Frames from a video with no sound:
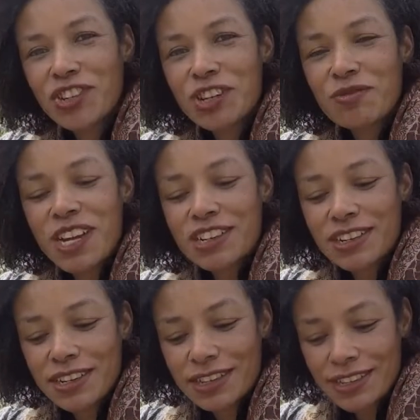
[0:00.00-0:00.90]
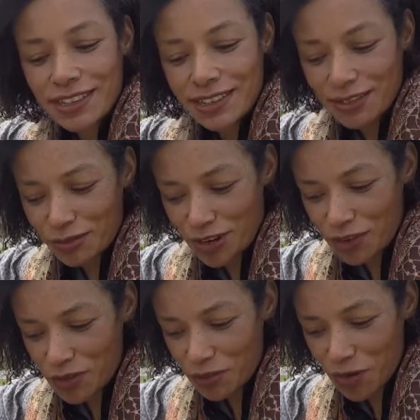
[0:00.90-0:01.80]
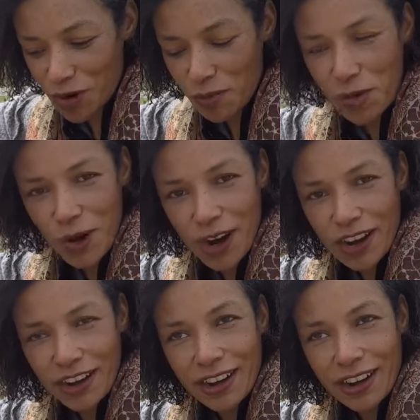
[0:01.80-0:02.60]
can imagine, is one of the more important,